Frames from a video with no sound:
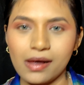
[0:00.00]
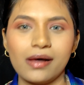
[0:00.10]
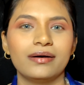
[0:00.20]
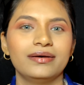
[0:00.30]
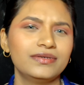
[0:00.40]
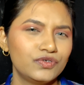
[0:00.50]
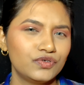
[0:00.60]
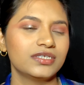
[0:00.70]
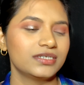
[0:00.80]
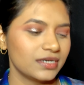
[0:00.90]

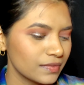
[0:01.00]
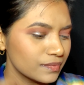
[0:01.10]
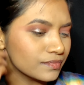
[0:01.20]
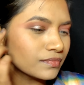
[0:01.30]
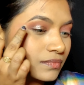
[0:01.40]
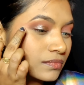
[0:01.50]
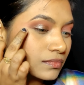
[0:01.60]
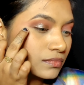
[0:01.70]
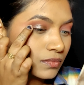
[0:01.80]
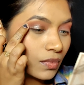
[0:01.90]
Interesting.
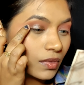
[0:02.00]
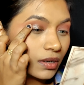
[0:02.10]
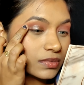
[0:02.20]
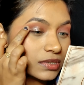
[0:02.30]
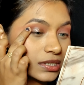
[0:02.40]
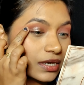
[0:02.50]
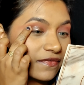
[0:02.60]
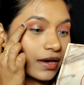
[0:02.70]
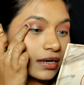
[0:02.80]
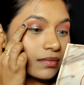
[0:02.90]
See if I
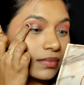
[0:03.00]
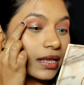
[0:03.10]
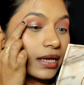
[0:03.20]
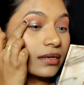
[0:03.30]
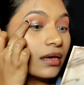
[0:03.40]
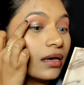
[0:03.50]
can blend it.